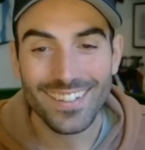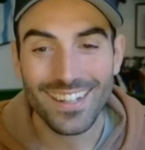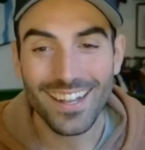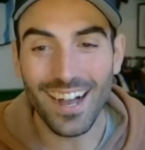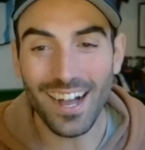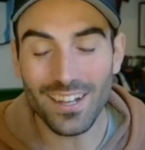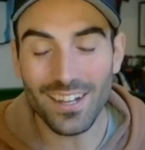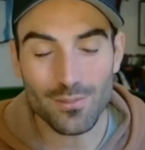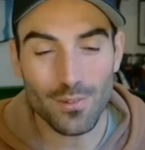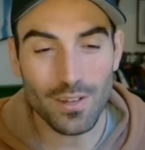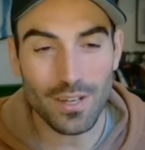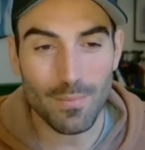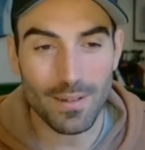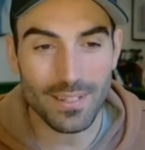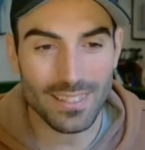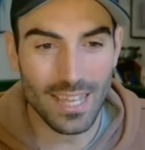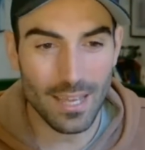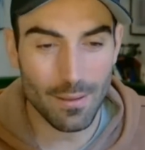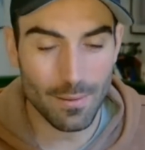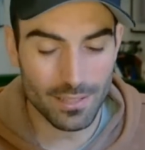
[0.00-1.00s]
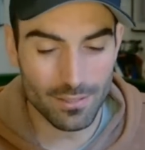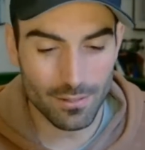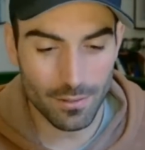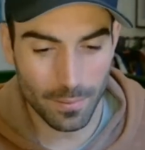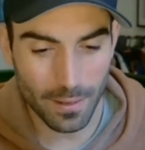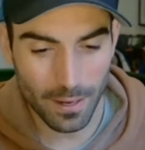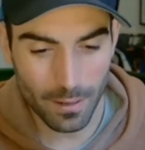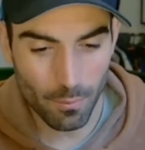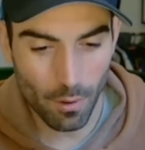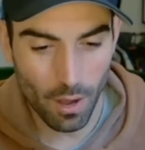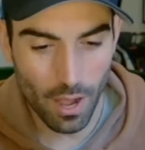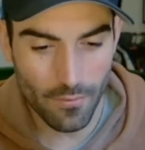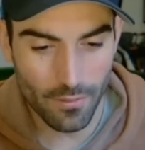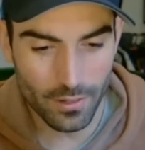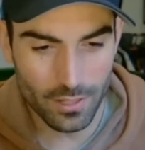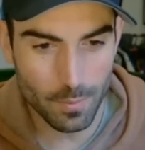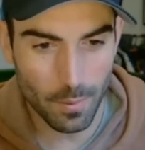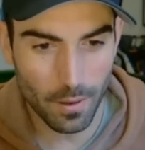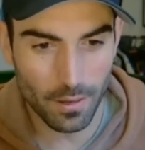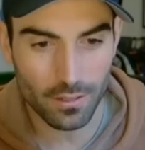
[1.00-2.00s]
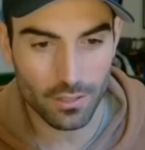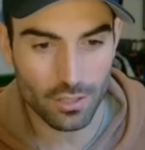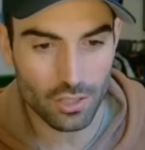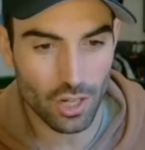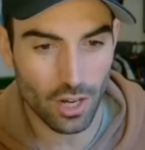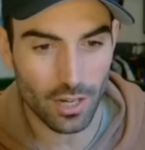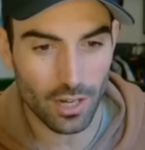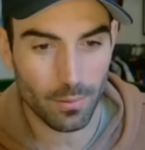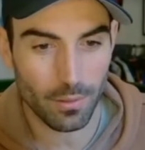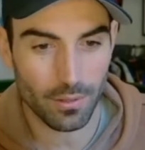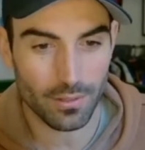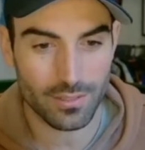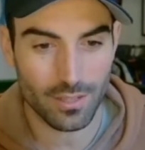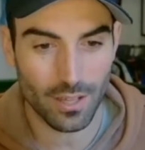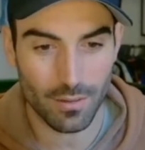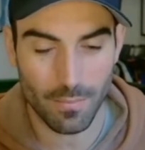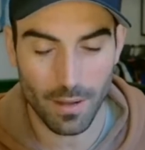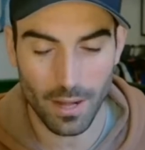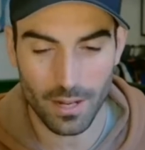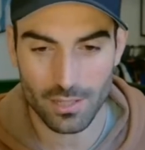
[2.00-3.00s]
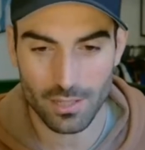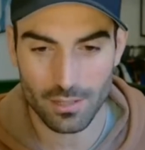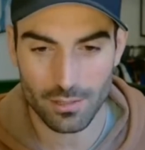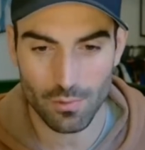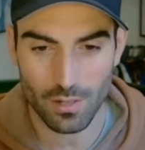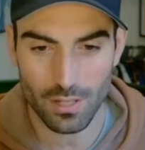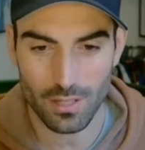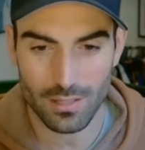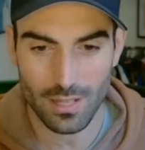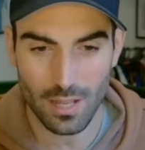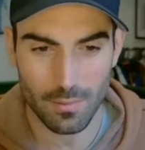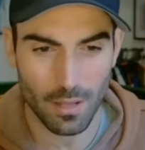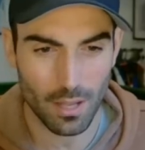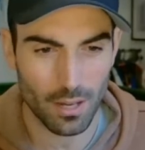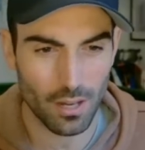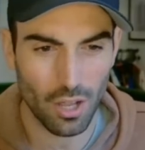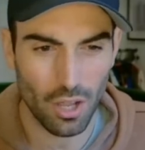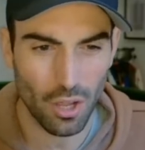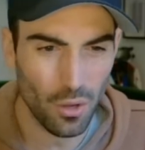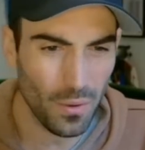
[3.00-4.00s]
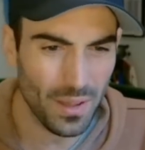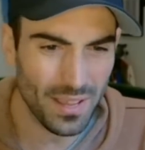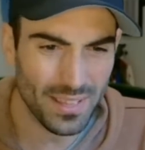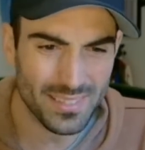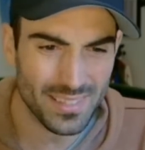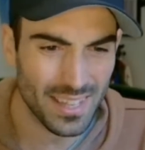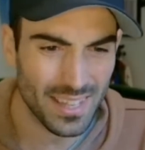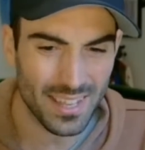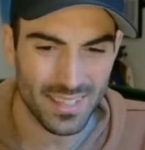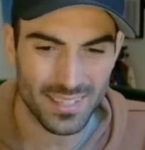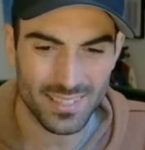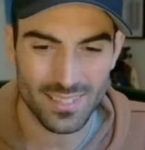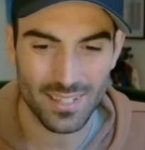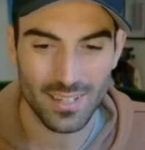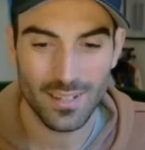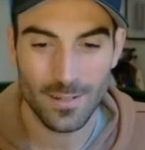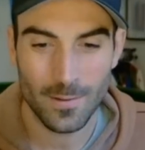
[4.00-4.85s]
I was reading my DM history going, why have I spoken to Charlie Watts so much? And I was reading the DM going, who is this?